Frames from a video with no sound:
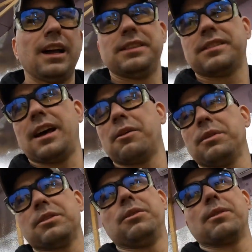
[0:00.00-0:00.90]
I don't
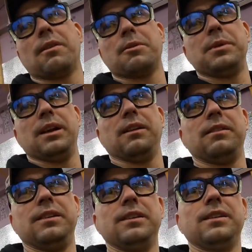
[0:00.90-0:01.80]
want the whole car to be yellow.
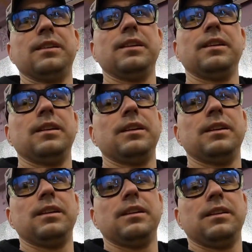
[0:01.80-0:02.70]

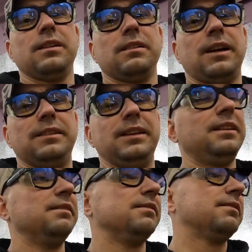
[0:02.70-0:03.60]
I
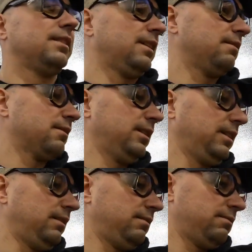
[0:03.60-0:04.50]
did, like,
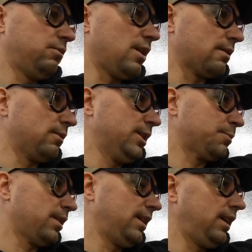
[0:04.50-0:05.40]
really want to
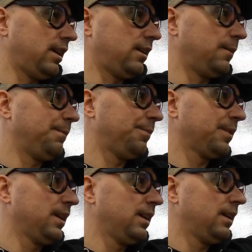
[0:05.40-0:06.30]
respray it yellow.
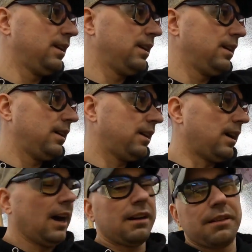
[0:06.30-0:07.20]

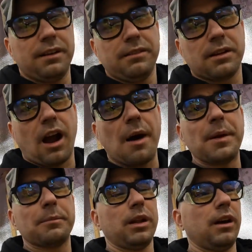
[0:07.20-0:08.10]
I don't know.
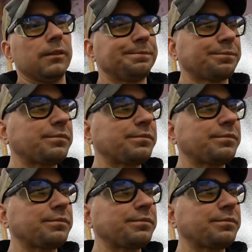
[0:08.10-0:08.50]
Comment below.